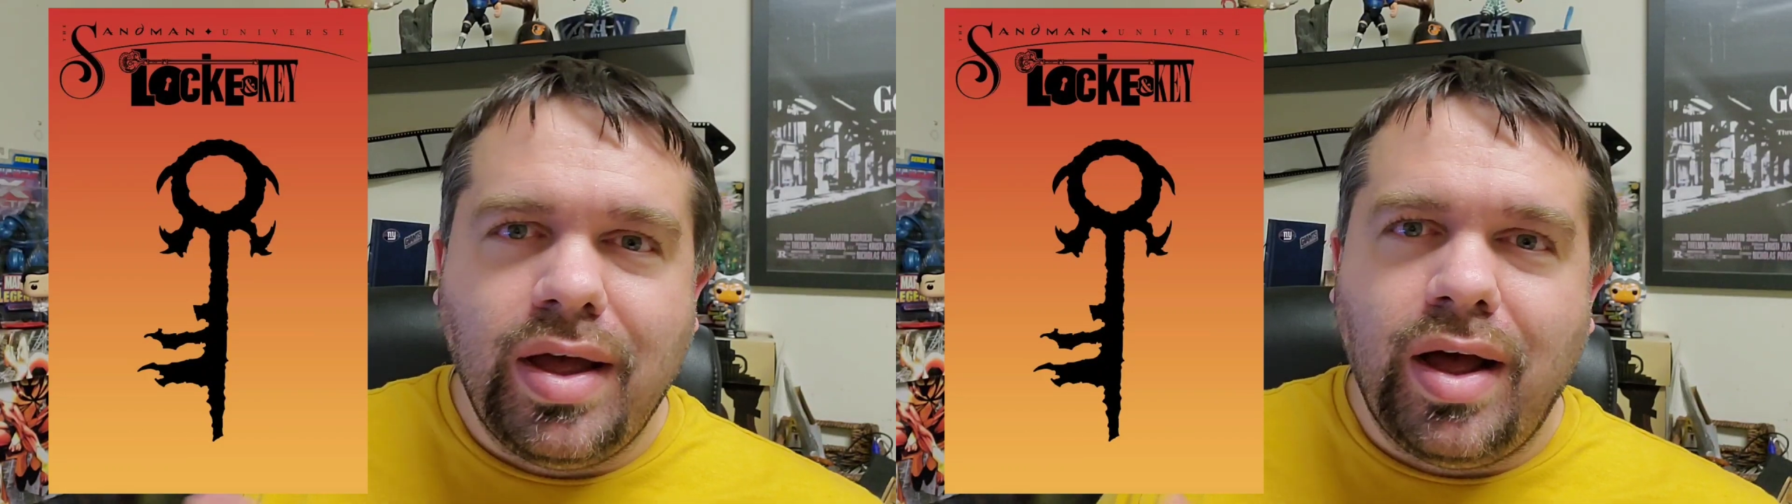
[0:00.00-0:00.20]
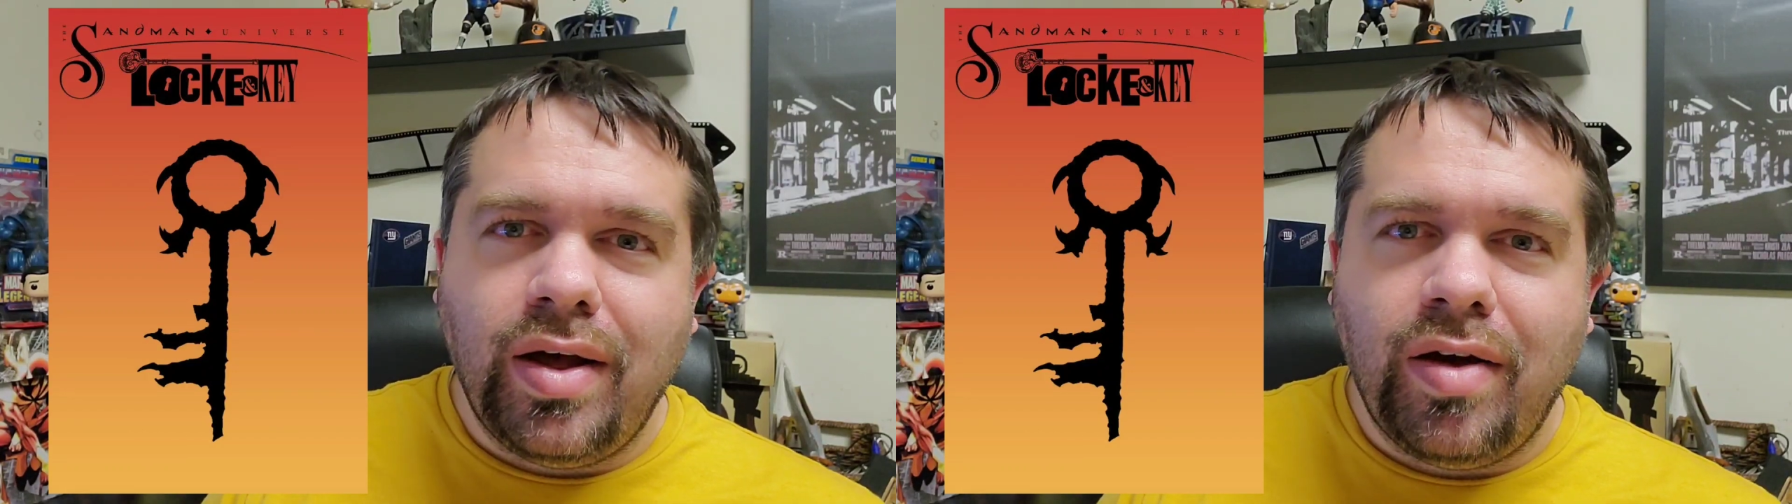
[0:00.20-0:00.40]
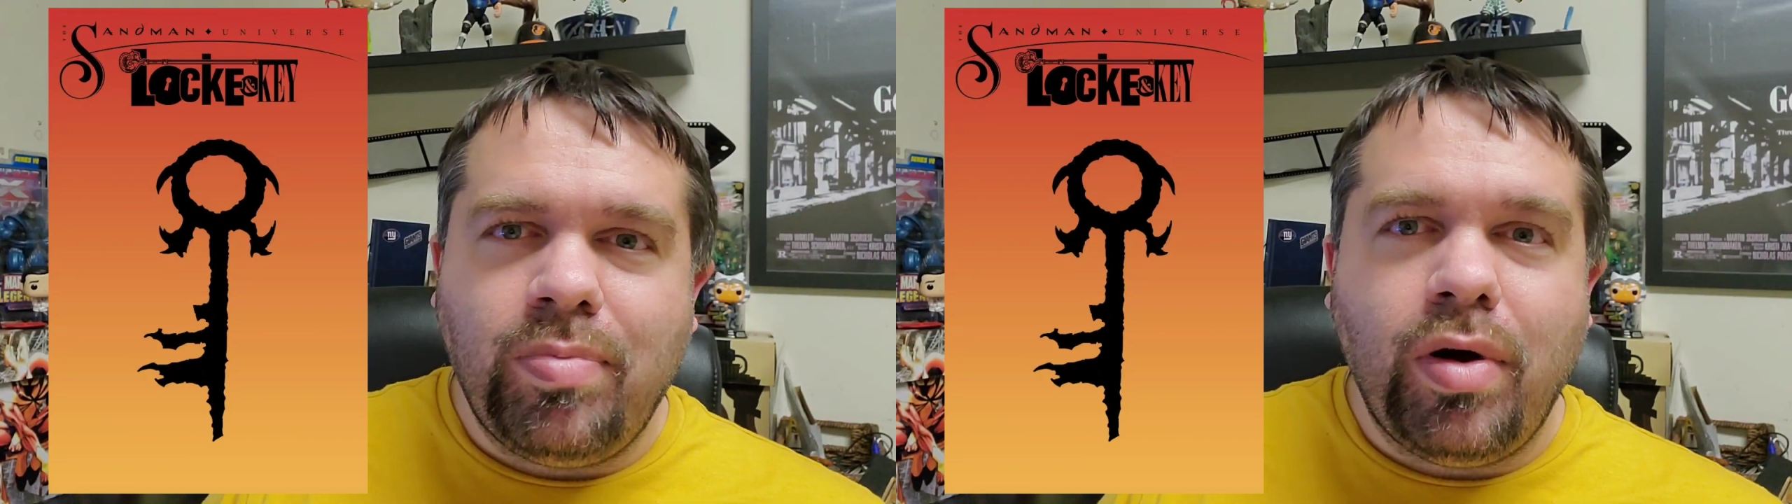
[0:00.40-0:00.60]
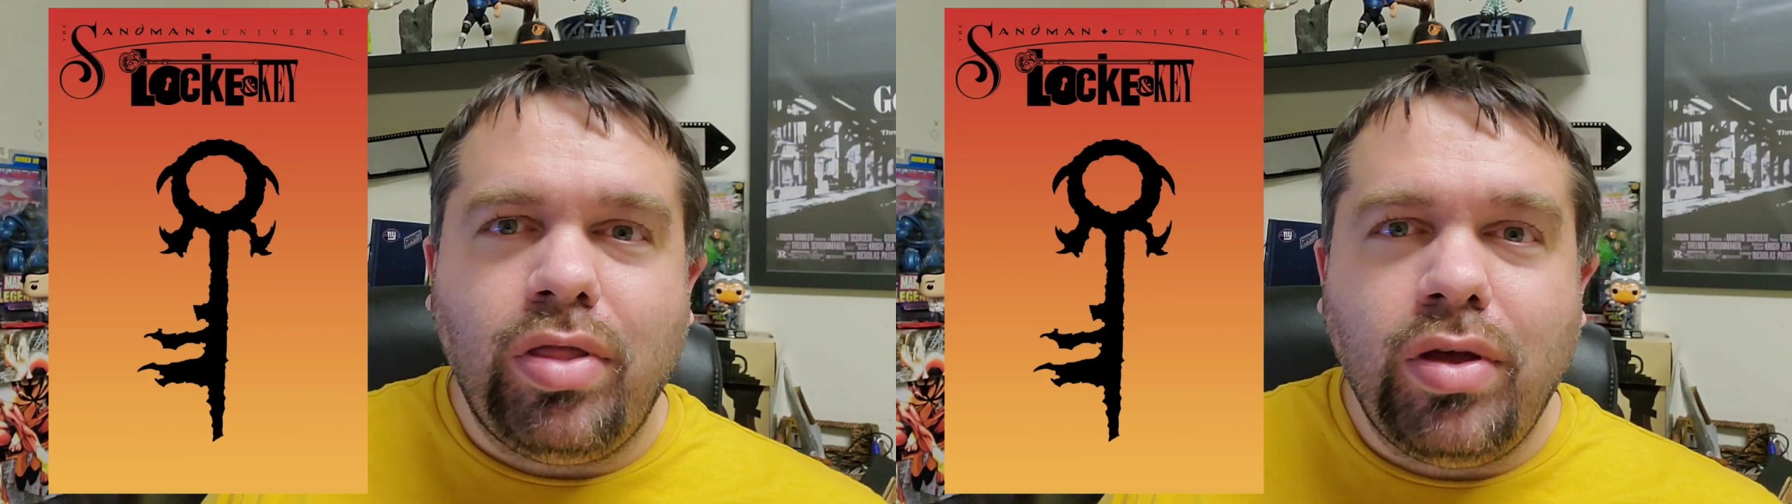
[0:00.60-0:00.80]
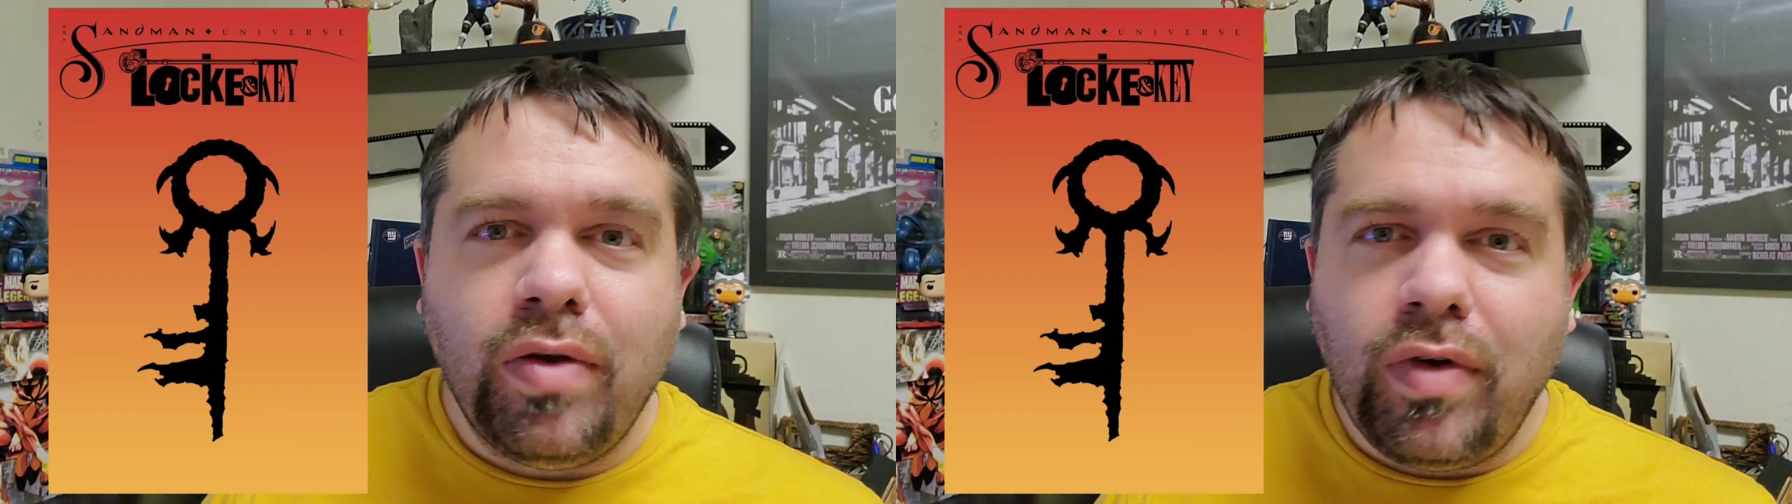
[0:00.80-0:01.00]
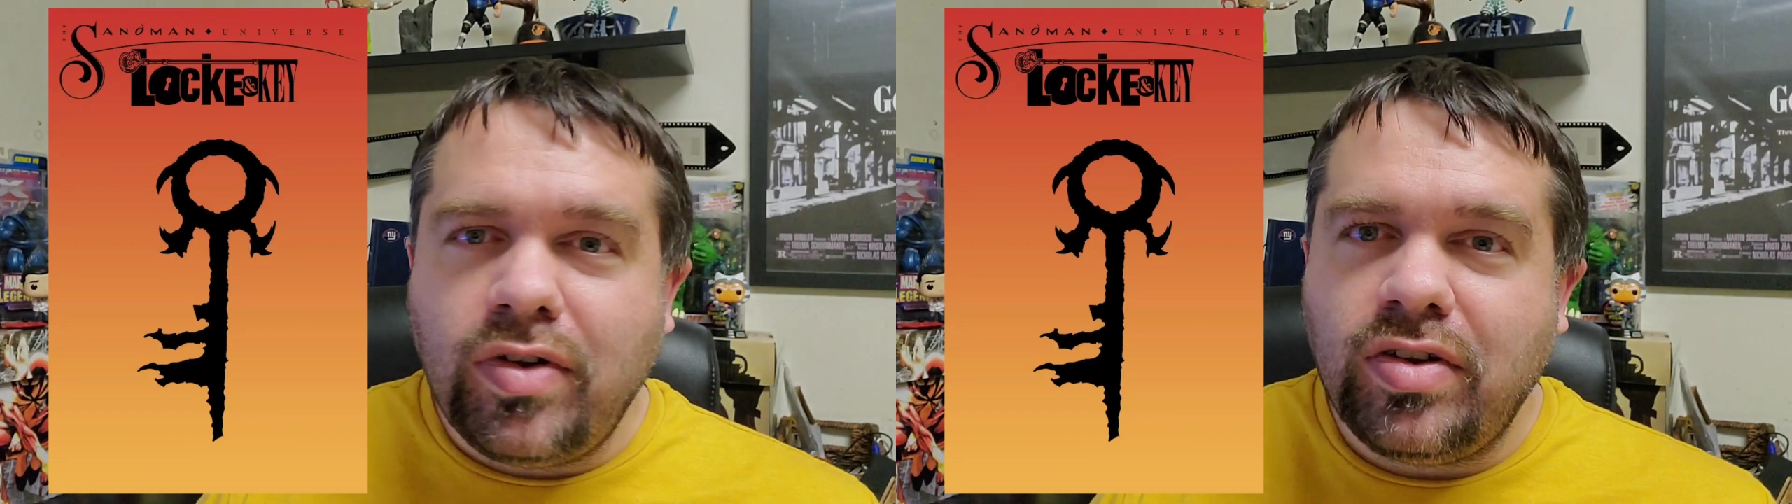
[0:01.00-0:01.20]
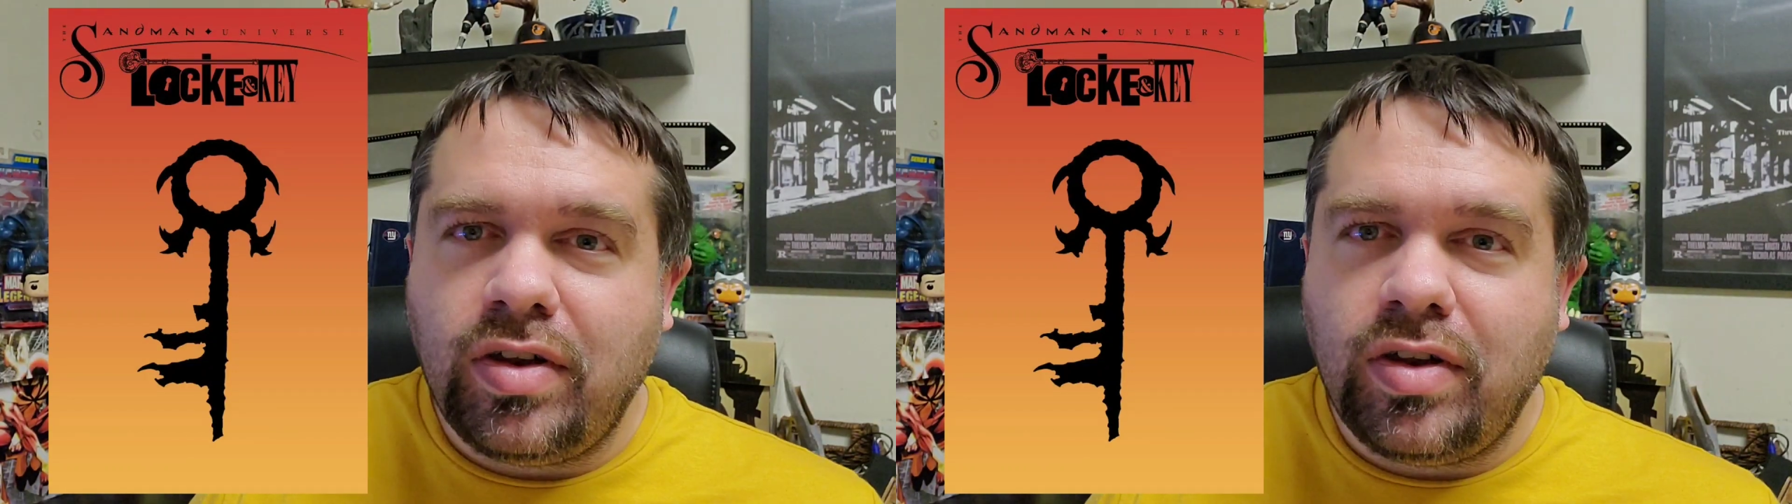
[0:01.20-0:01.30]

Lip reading: of both universes,